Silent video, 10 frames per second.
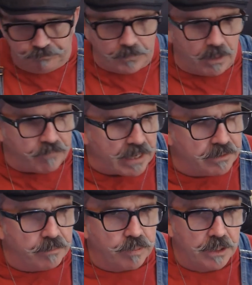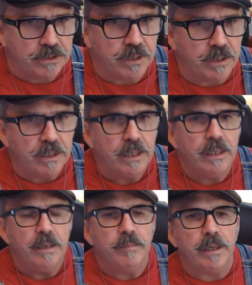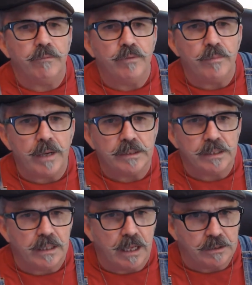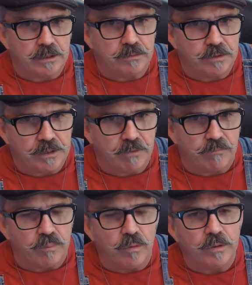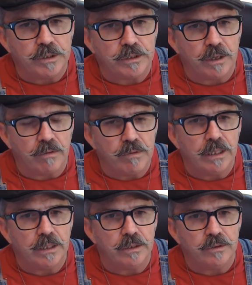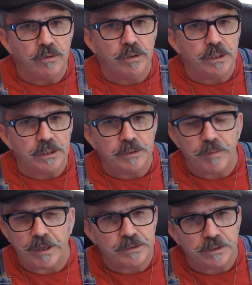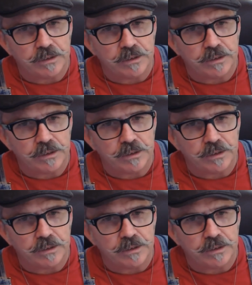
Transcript: I've had the pleasure to be in a few master classes with Stephen Porges, and I really enjoyed the experience.